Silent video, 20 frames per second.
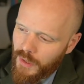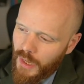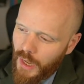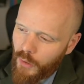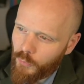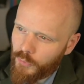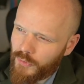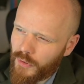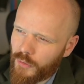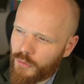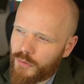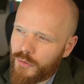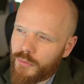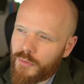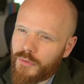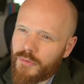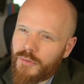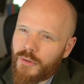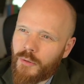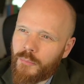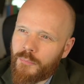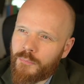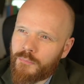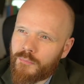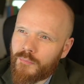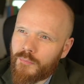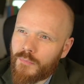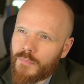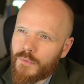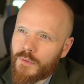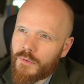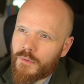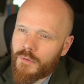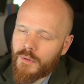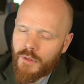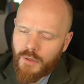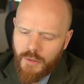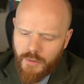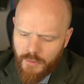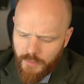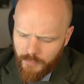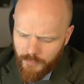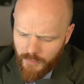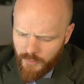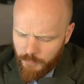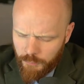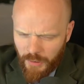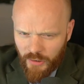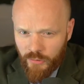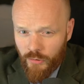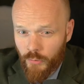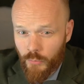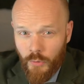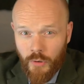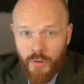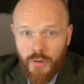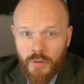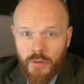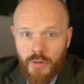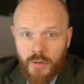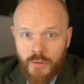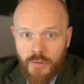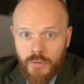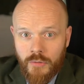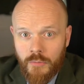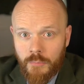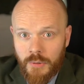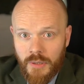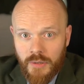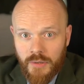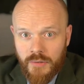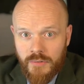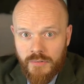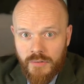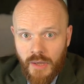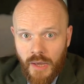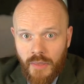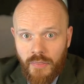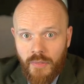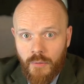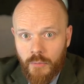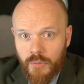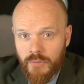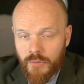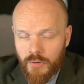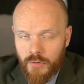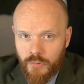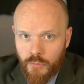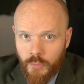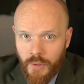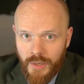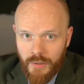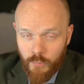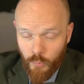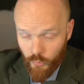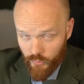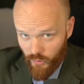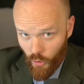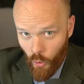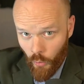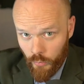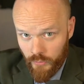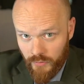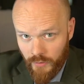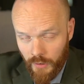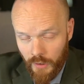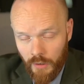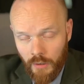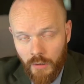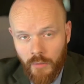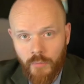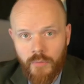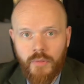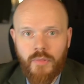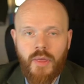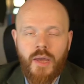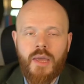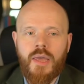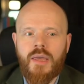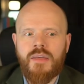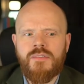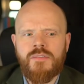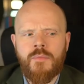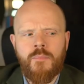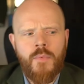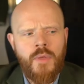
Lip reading: I was out doing some inspection work on a new building site that was on its way. It was a hotel in that case.